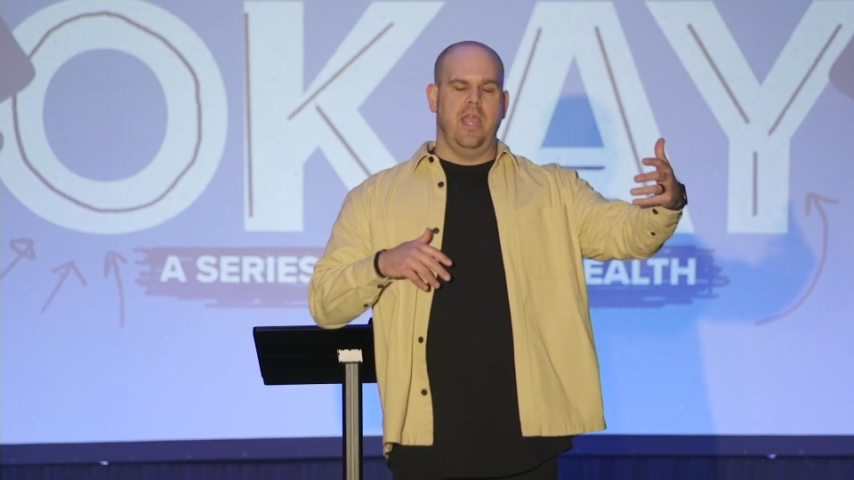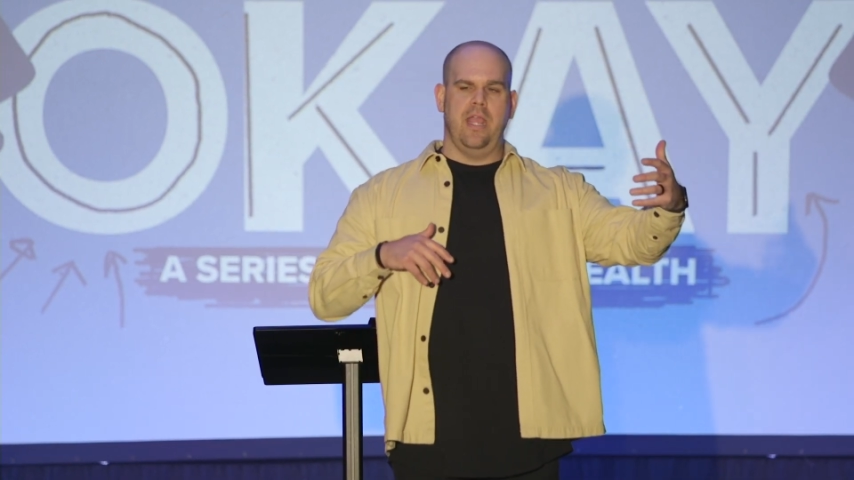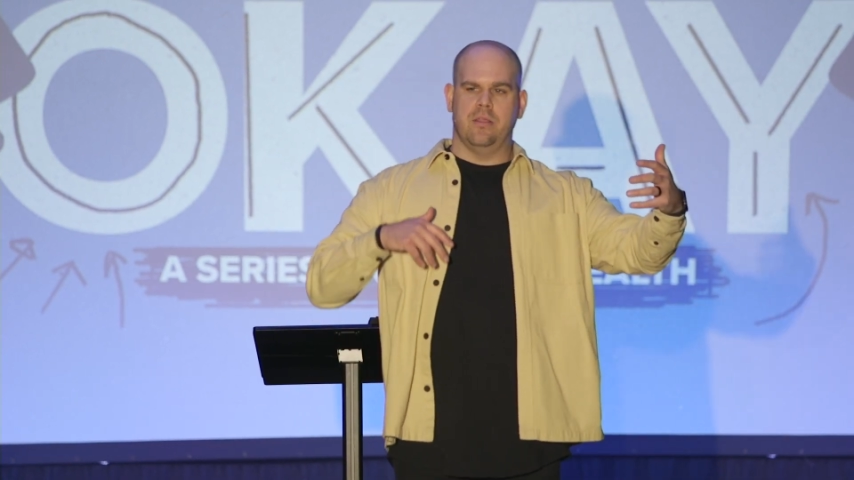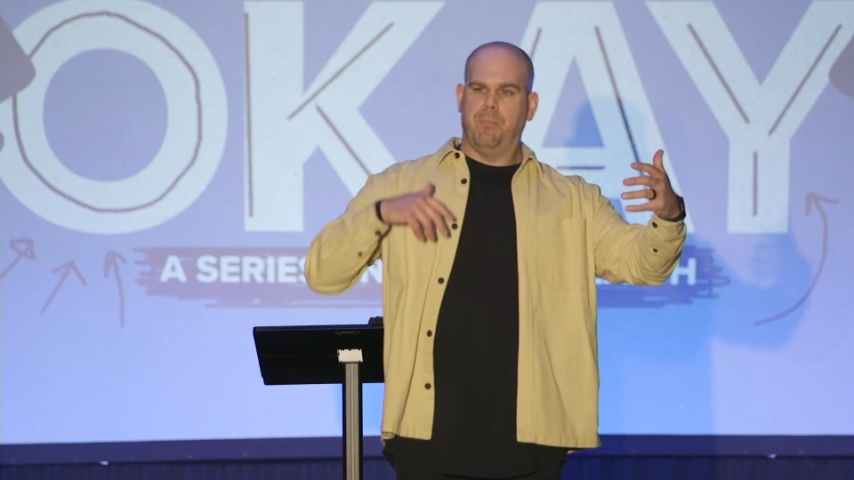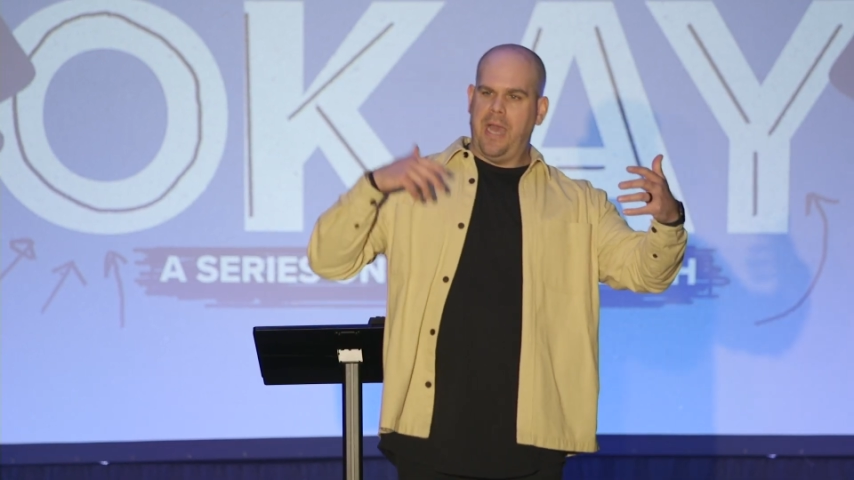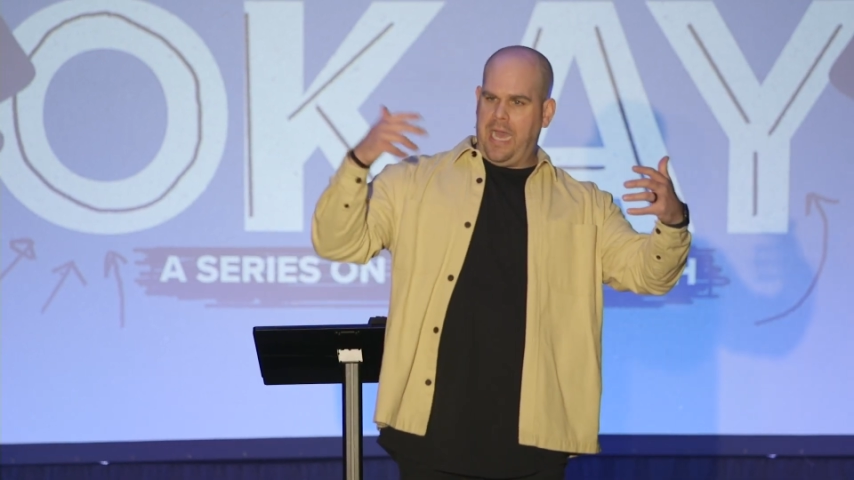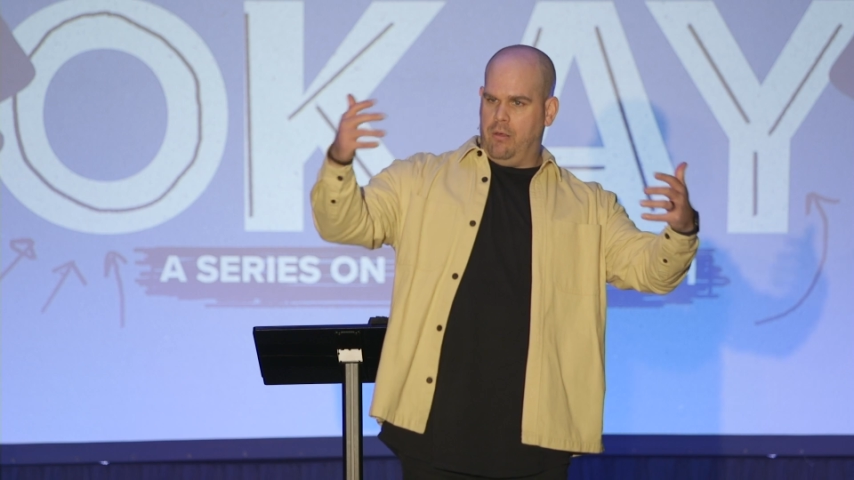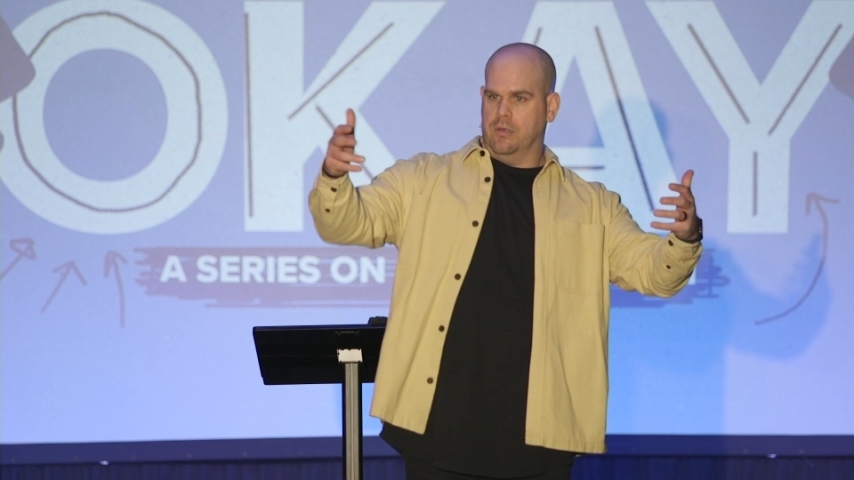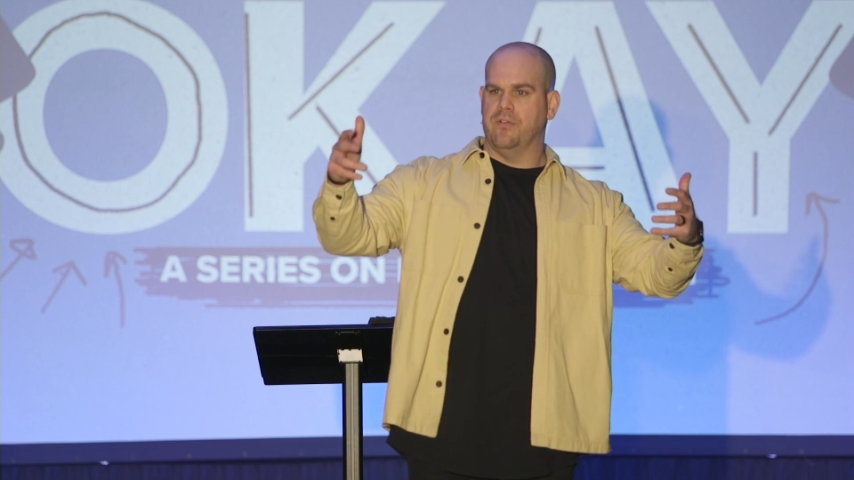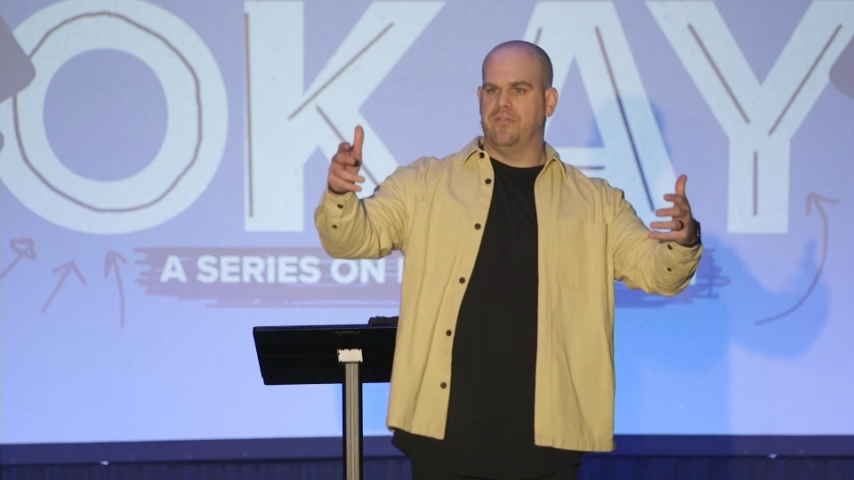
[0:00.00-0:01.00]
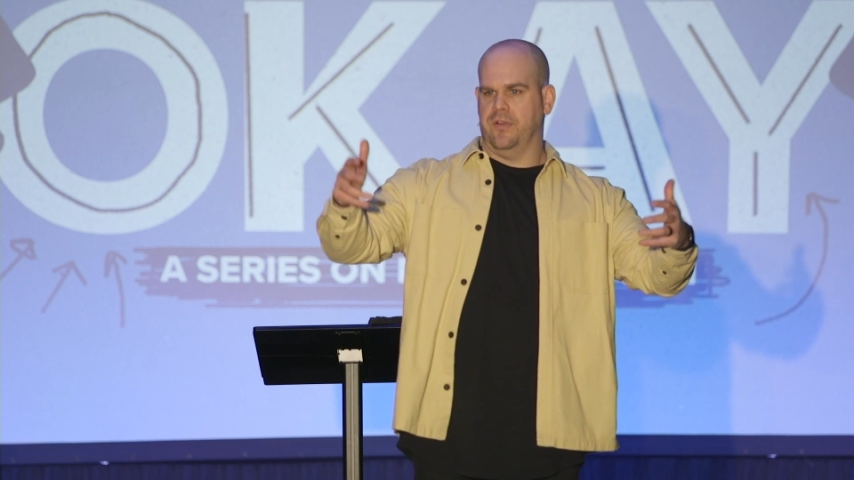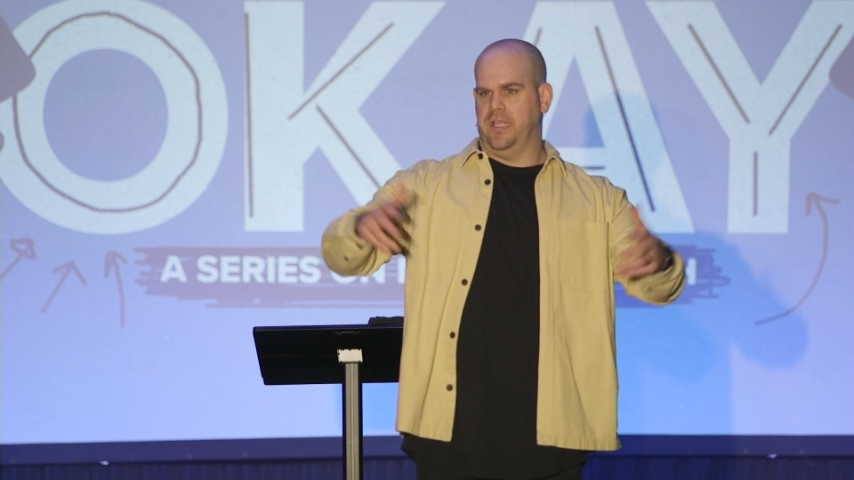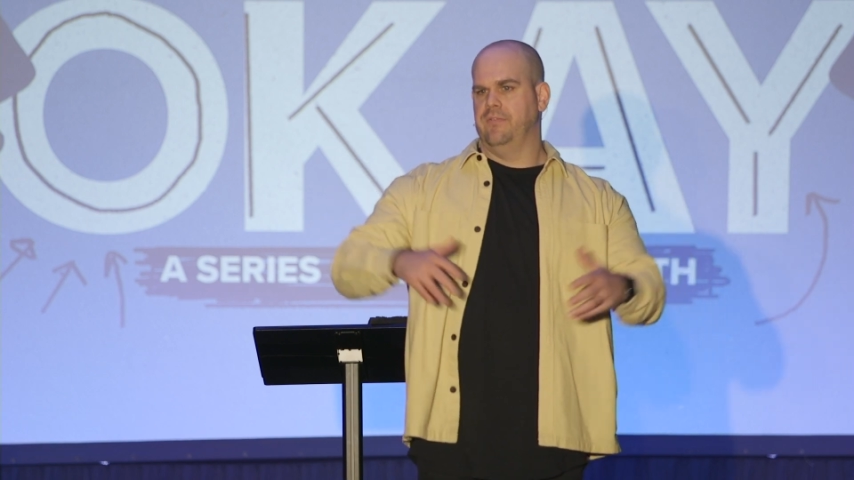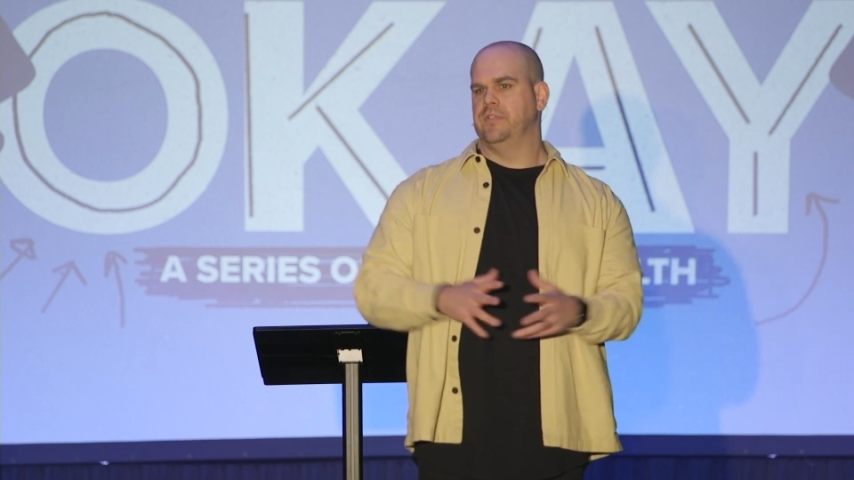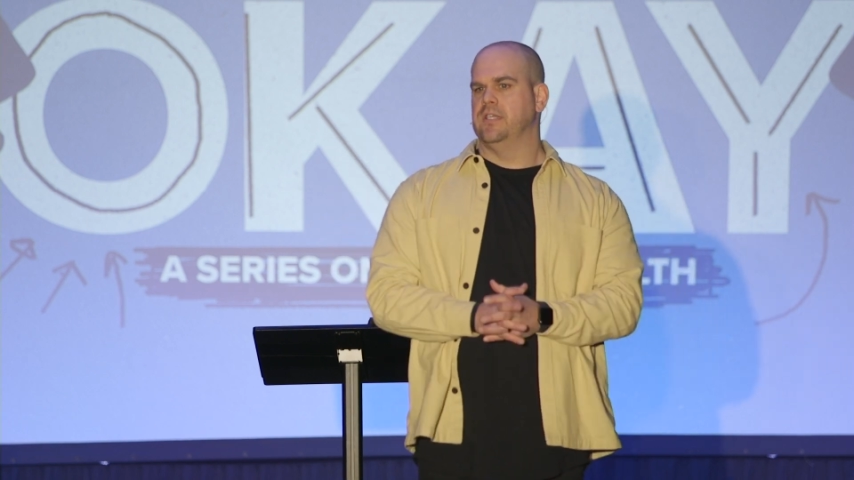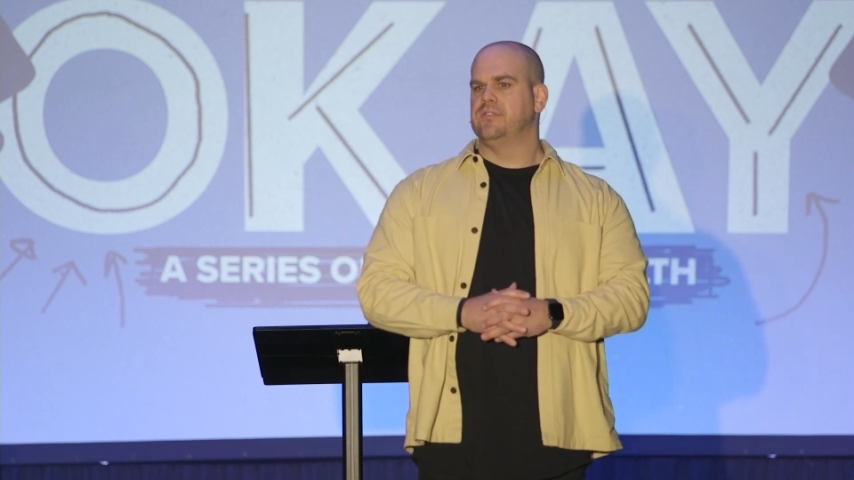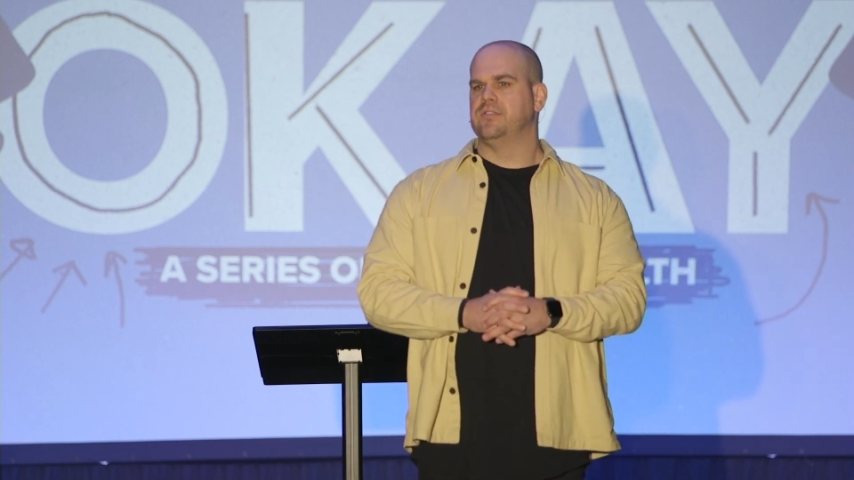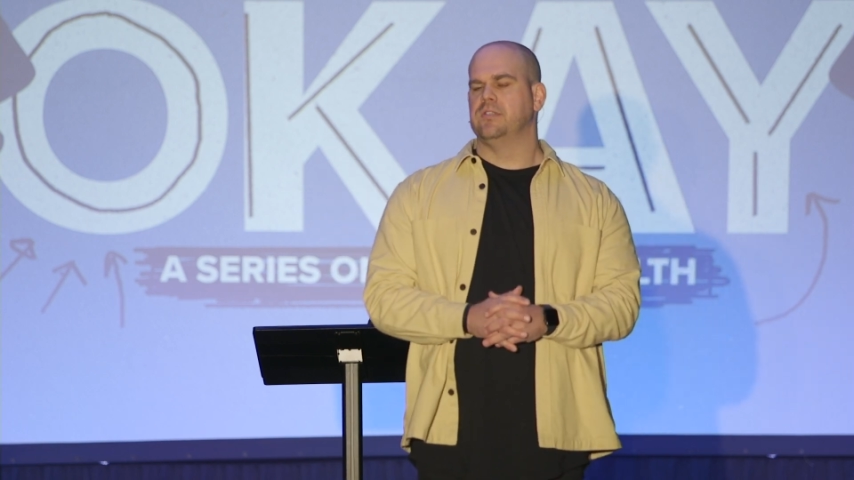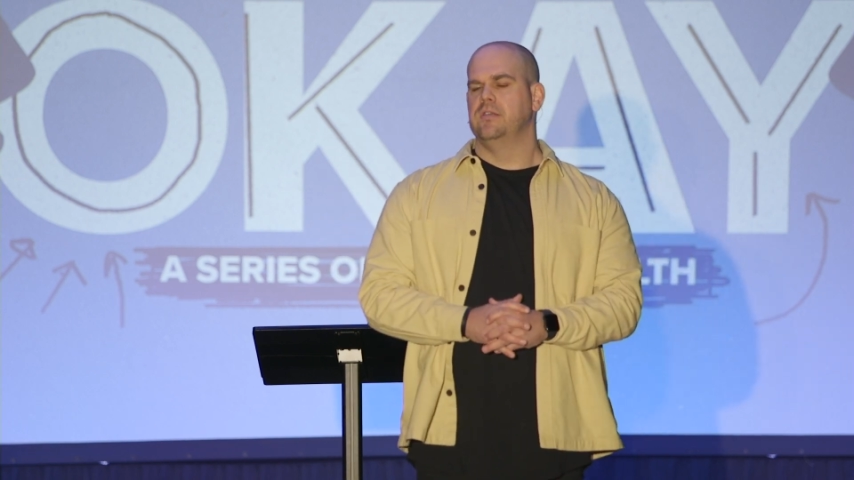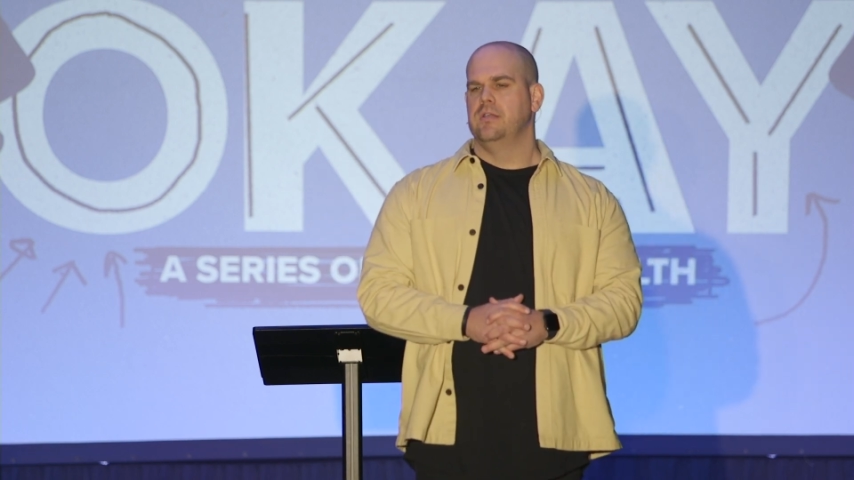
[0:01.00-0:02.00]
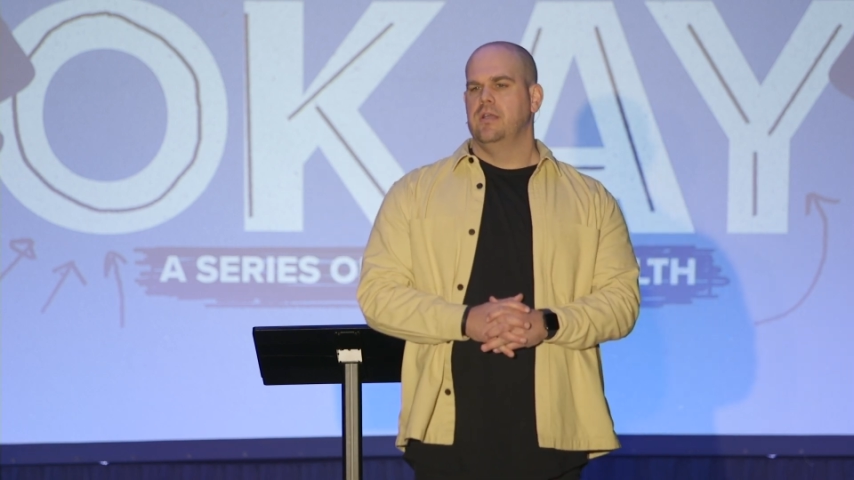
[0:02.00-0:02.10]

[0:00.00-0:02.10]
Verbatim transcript: and the power of forgiveness.